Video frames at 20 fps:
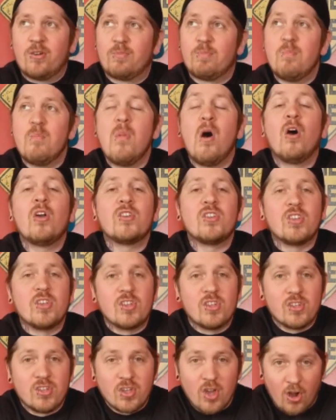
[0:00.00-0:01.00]
my
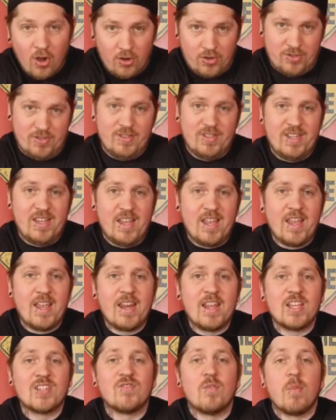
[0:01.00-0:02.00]
god,
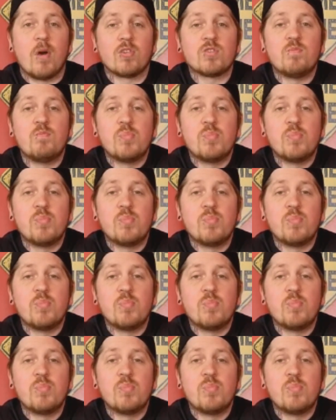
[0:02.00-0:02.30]
it is the most